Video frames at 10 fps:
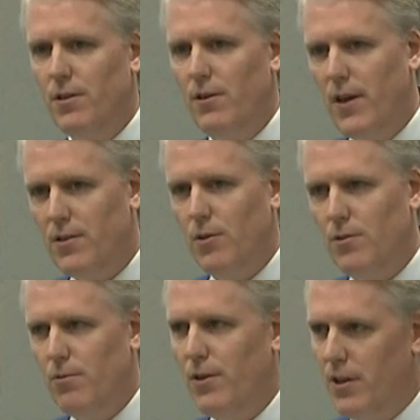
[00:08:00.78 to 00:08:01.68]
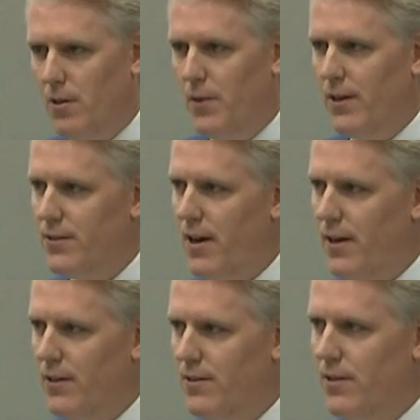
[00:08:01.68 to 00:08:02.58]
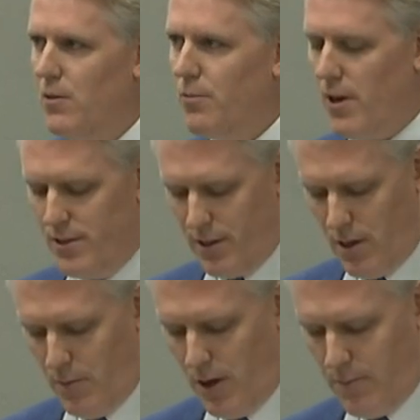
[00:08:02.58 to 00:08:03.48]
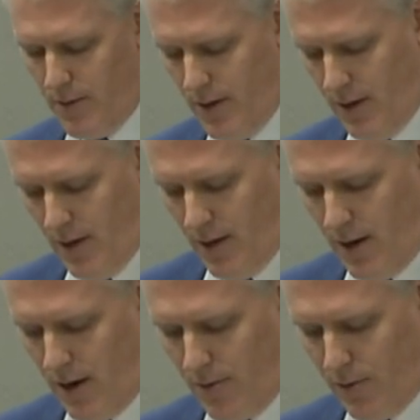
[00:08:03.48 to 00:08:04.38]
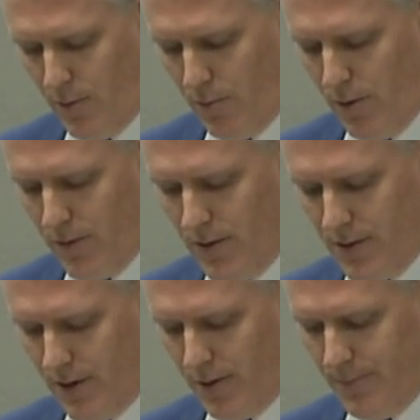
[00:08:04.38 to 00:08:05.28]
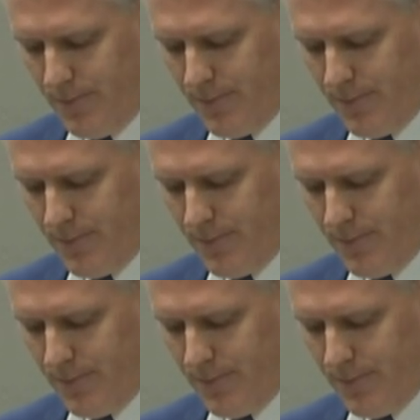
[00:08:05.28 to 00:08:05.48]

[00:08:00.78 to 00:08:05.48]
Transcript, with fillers: center, and that's when it's really going to be exciting to see the project come up uh, from the roof of the center.